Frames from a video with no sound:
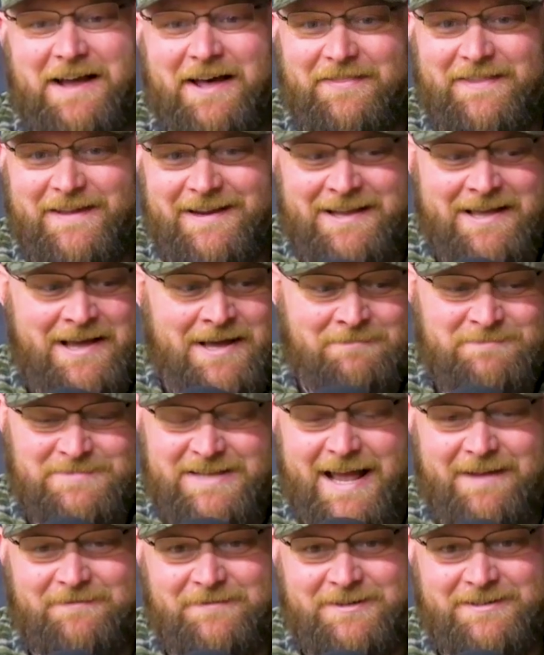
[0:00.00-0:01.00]
Nothing comes
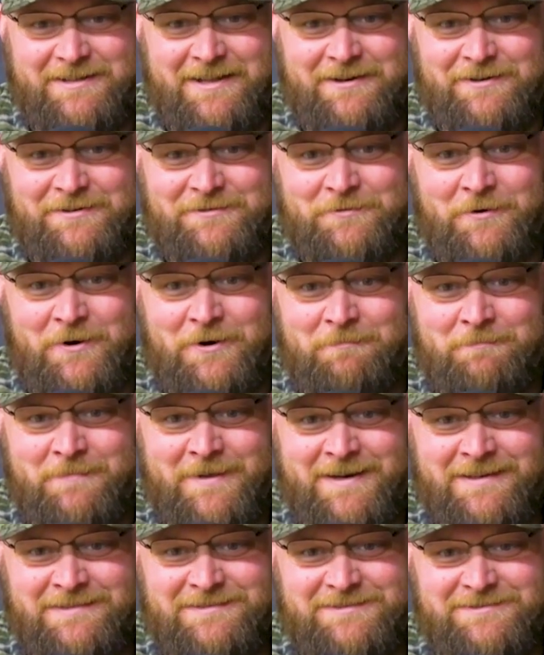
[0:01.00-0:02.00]
after 10 or 12
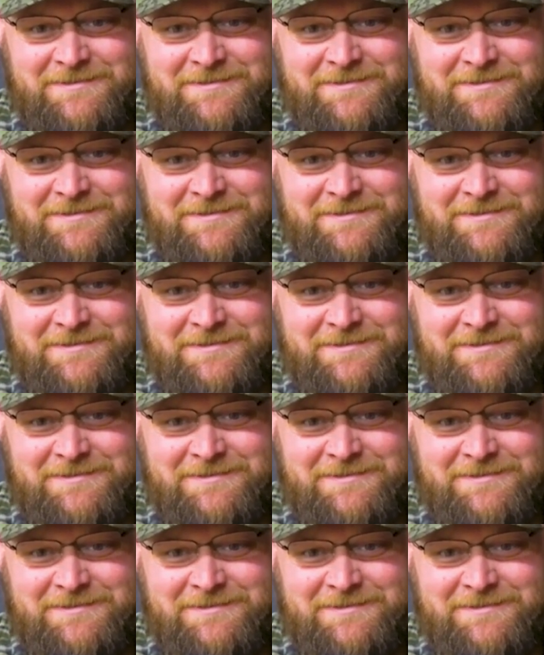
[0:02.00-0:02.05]
minutes.